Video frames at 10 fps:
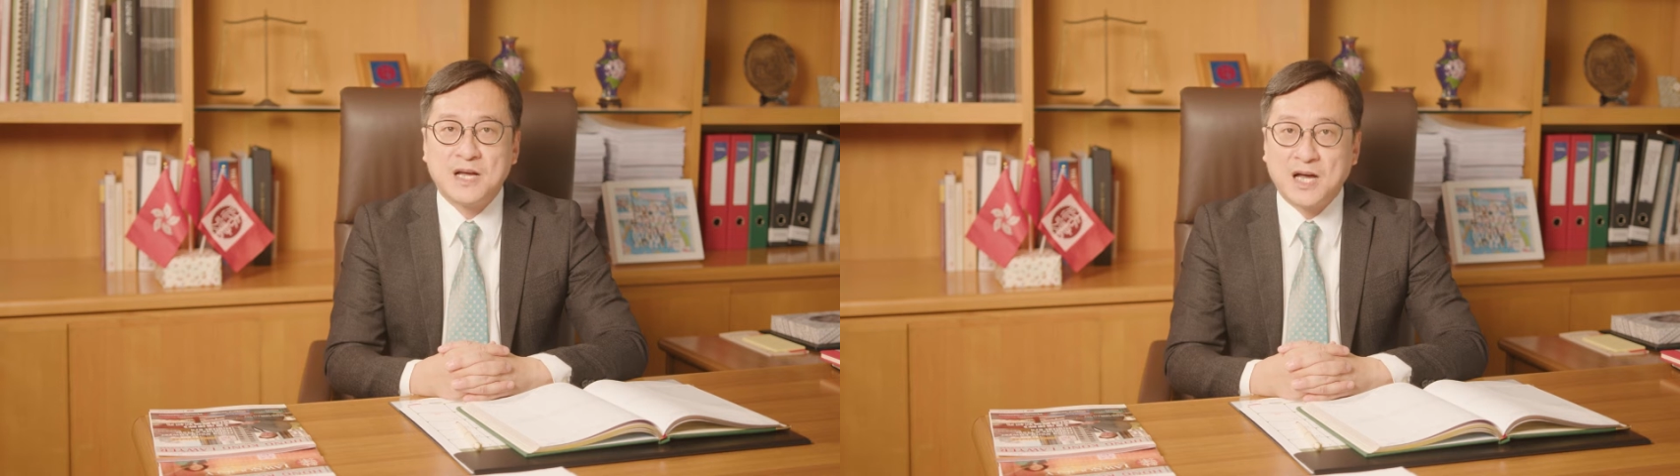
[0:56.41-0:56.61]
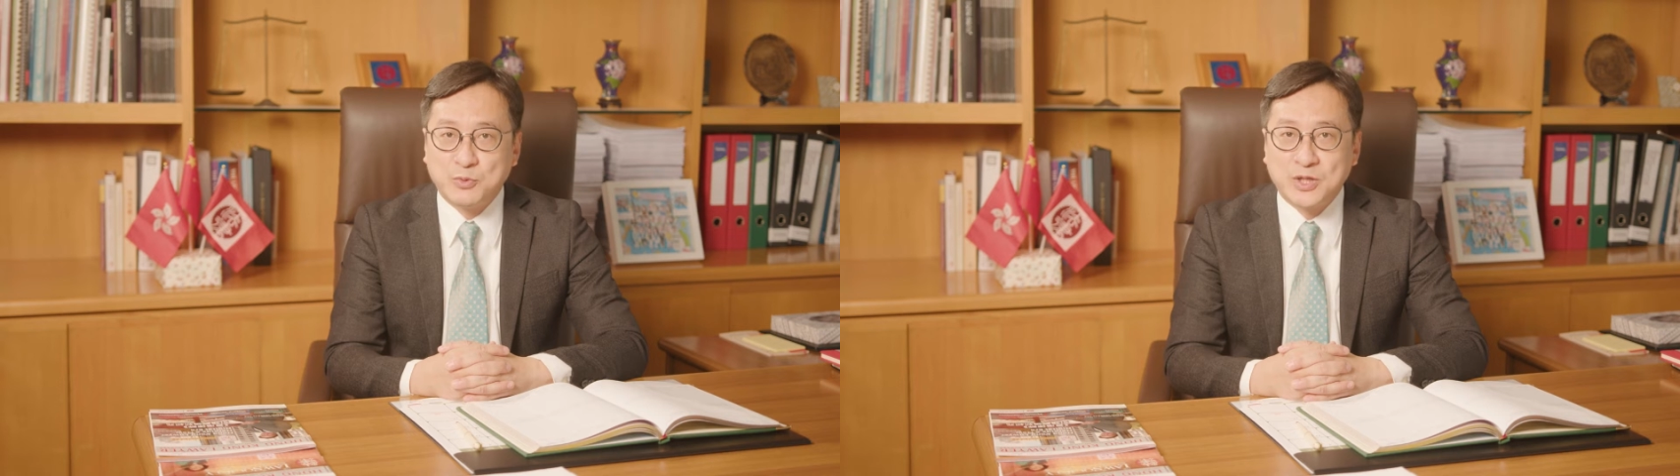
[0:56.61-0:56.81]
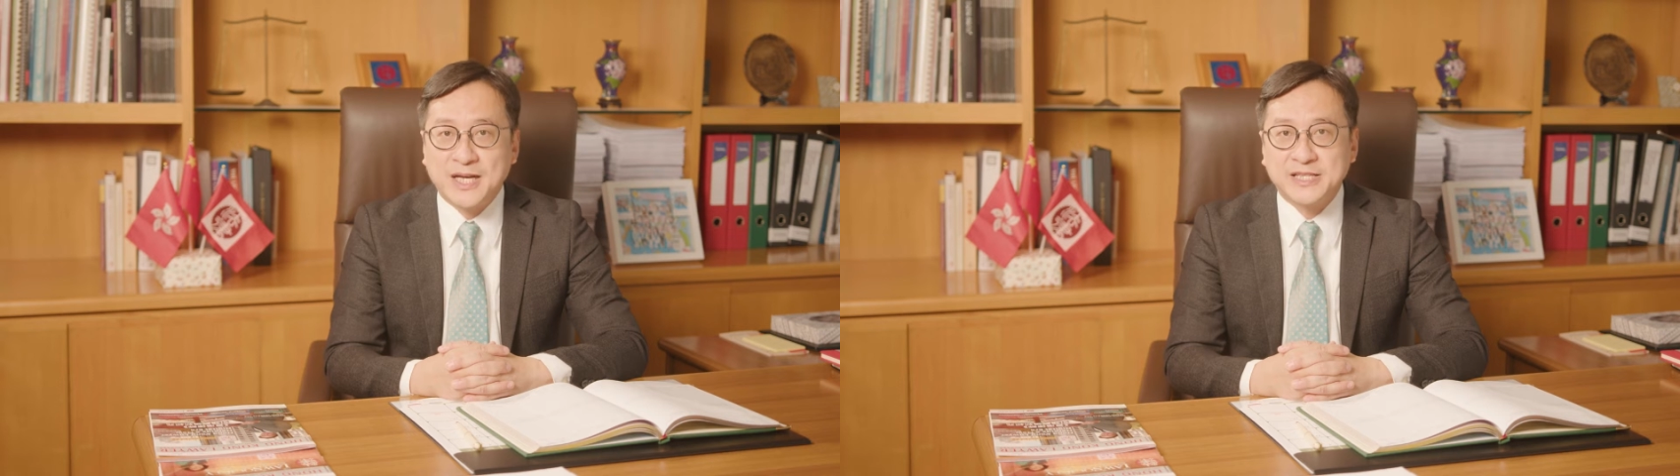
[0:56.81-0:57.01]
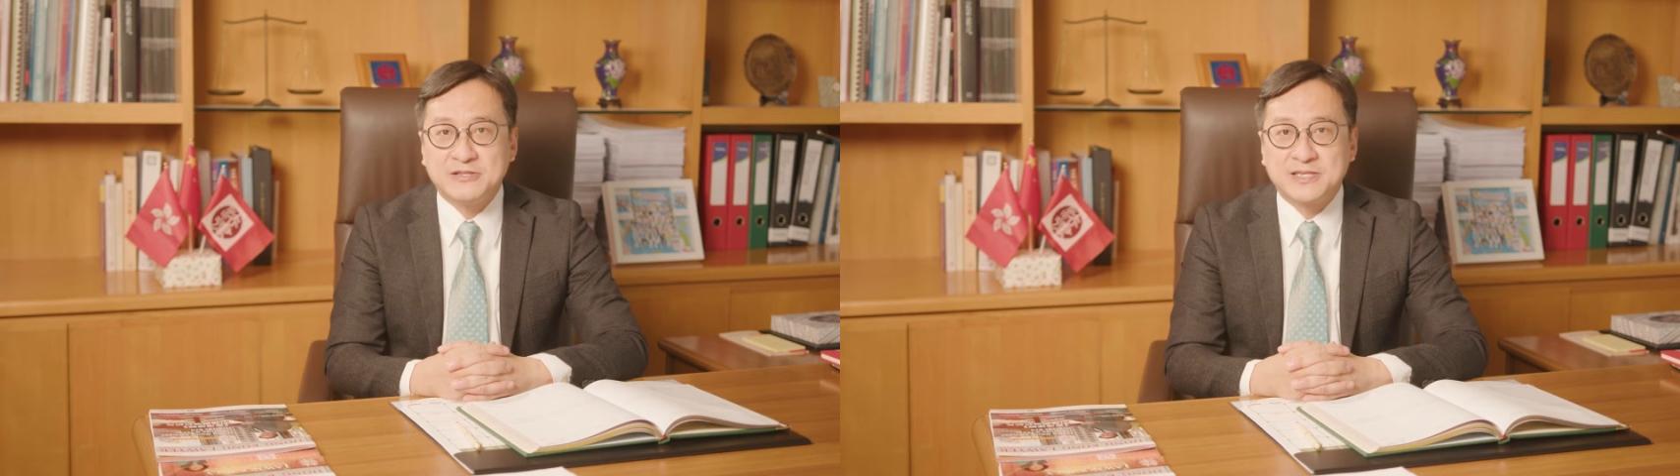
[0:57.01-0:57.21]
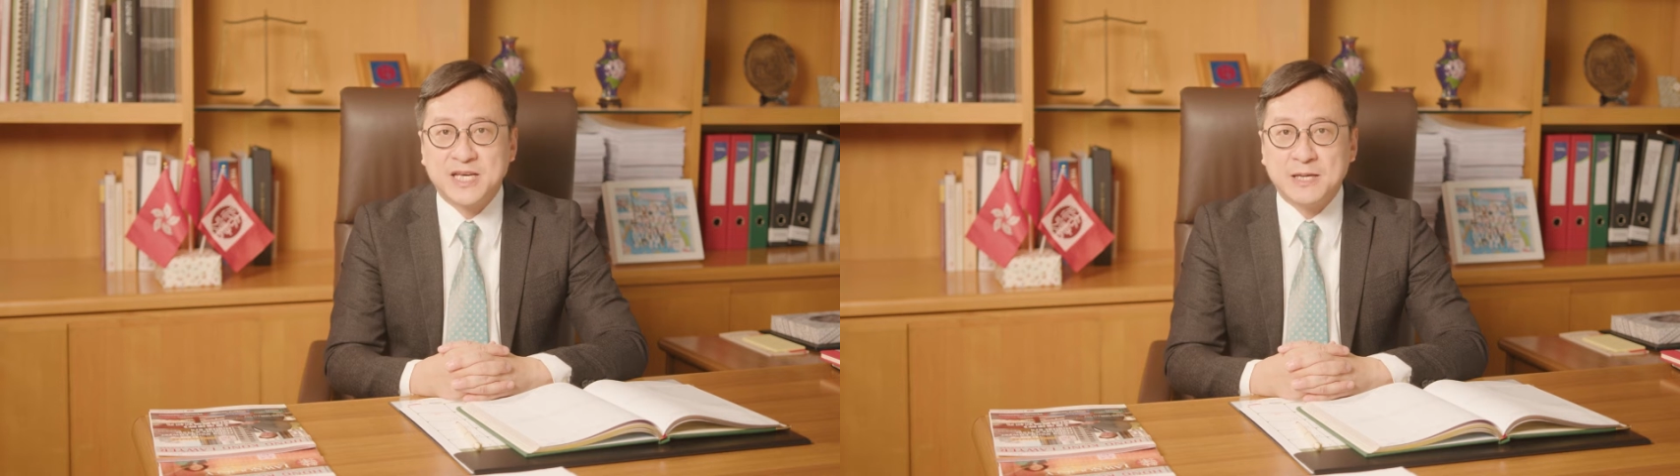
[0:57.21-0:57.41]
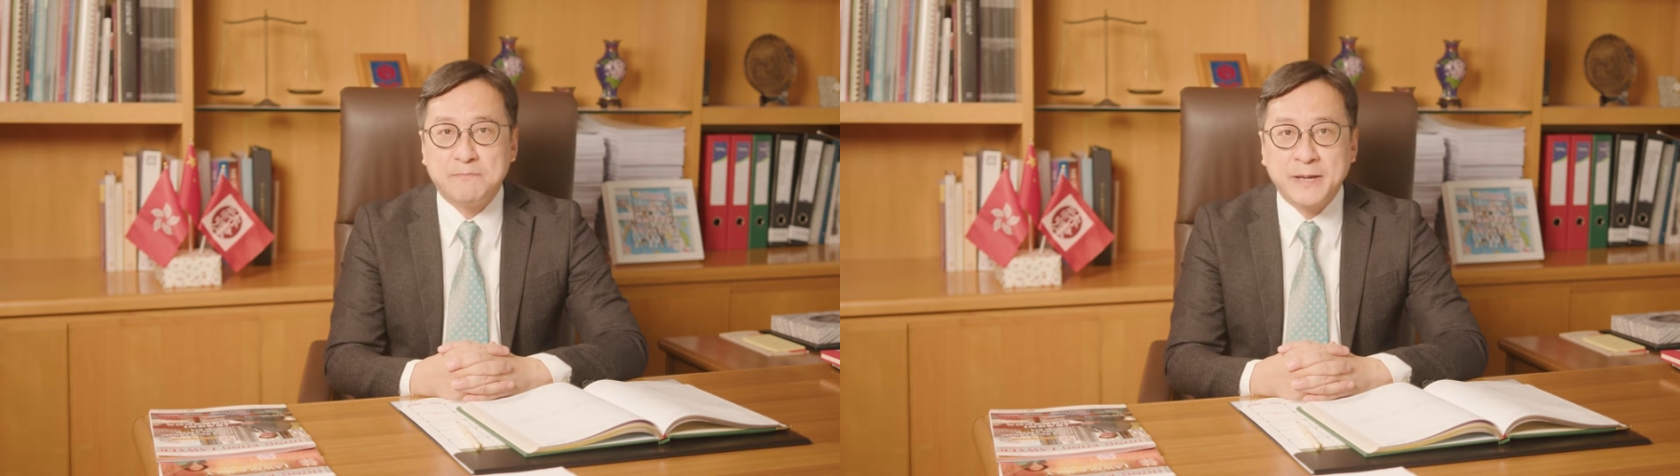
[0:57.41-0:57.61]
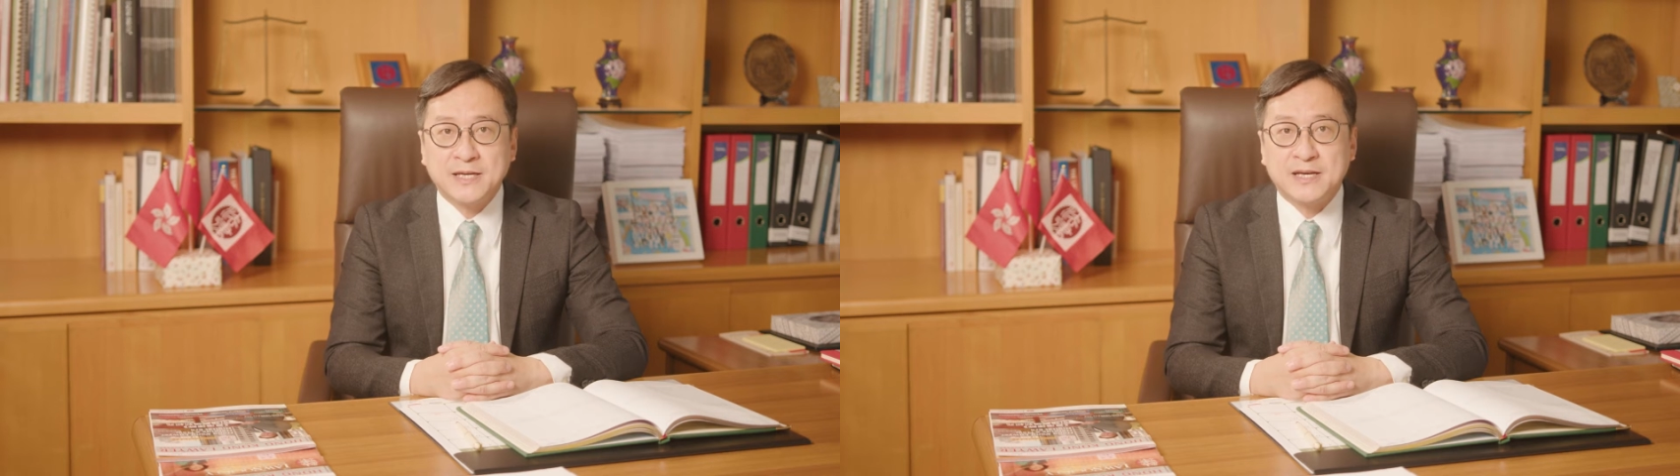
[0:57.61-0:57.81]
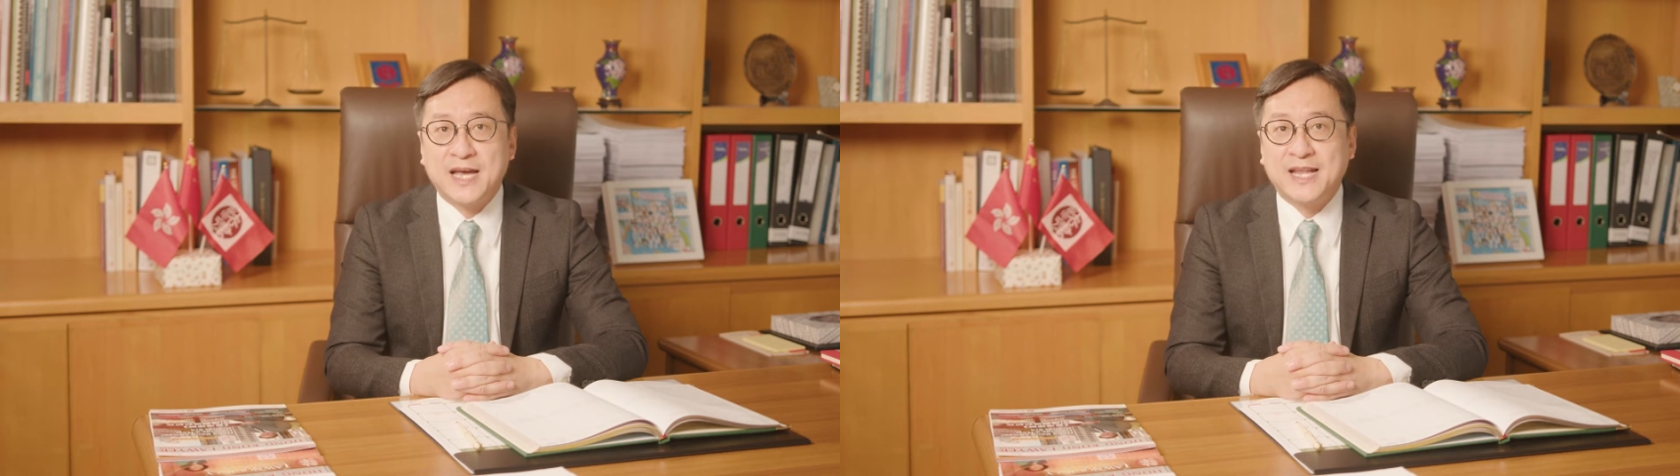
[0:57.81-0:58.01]
I would like to say a big
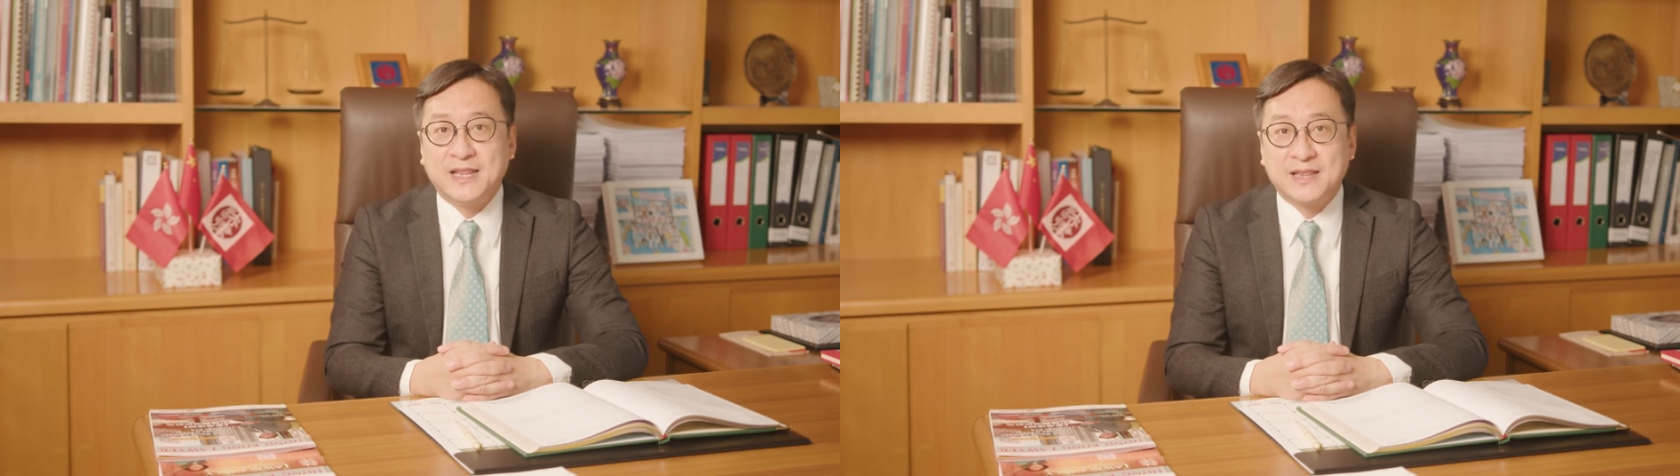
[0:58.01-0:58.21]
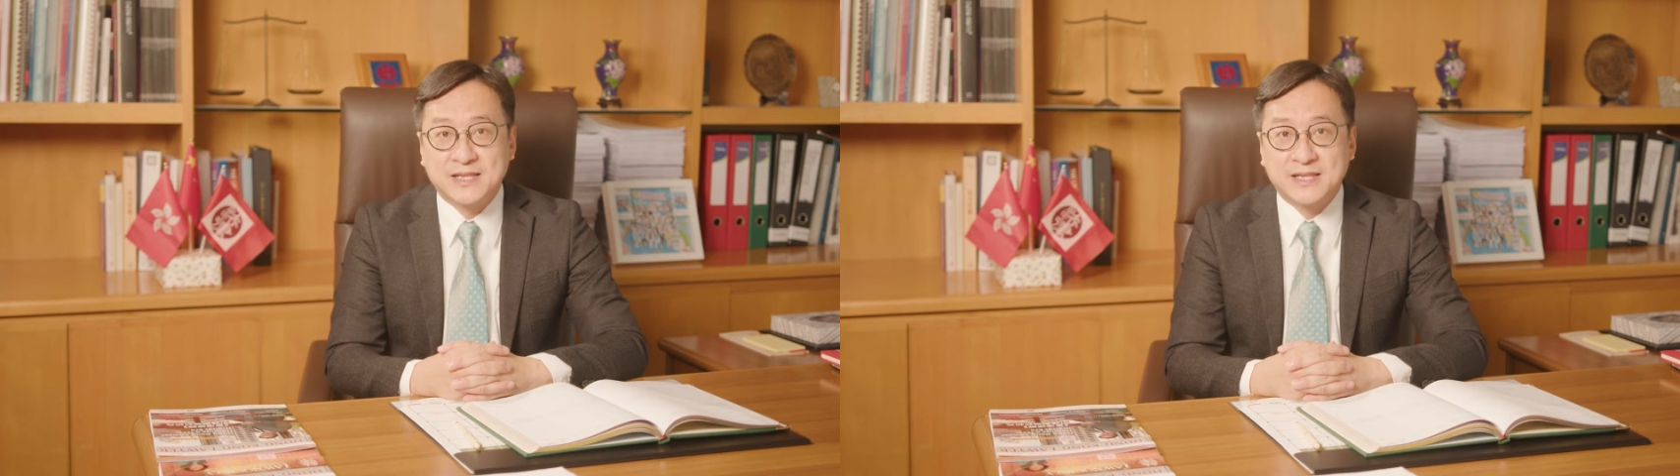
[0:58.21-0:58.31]
and